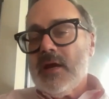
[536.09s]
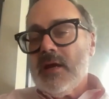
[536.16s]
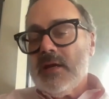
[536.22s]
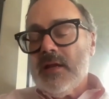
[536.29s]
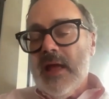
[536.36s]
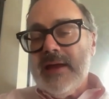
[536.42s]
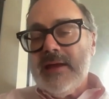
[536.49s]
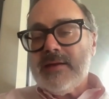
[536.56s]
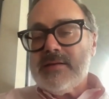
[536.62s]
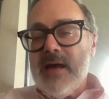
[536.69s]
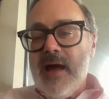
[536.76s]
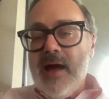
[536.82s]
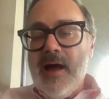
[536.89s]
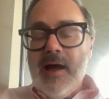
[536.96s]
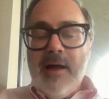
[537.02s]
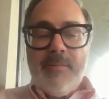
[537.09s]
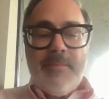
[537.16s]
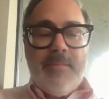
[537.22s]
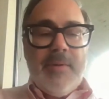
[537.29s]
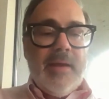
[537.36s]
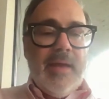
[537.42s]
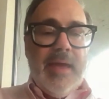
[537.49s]
like
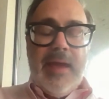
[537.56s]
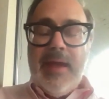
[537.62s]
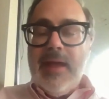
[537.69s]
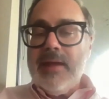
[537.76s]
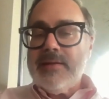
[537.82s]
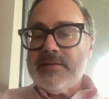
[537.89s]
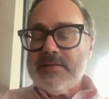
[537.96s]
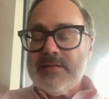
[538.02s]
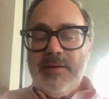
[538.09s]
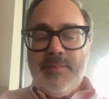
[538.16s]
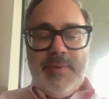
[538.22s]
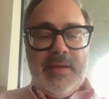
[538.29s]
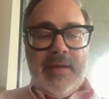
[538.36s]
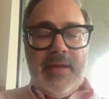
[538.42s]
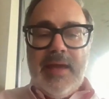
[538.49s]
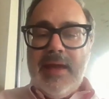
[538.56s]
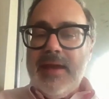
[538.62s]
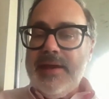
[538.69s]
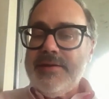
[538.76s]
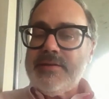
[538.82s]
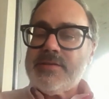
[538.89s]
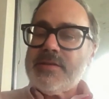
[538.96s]
Tom and
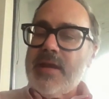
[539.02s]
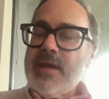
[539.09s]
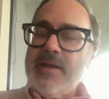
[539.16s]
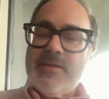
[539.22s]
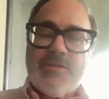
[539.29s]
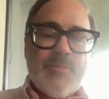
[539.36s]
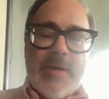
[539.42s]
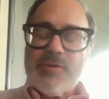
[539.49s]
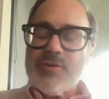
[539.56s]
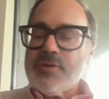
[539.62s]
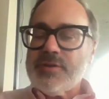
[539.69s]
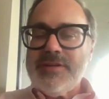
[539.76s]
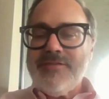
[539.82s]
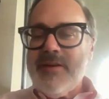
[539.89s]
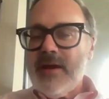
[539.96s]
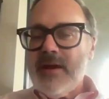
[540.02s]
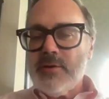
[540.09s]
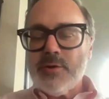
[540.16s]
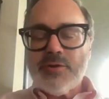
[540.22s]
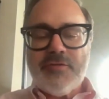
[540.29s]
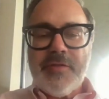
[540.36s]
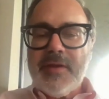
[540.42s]
CPAs and specialty
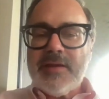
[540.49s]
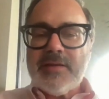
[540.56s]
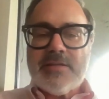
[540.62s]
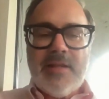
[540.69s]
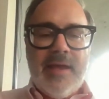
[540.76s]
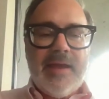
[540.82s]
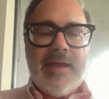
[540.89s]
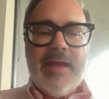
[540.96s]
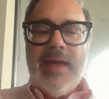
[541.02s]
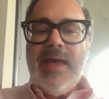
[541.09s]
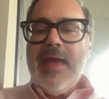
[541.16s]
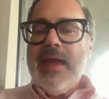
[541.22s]
vendors for things like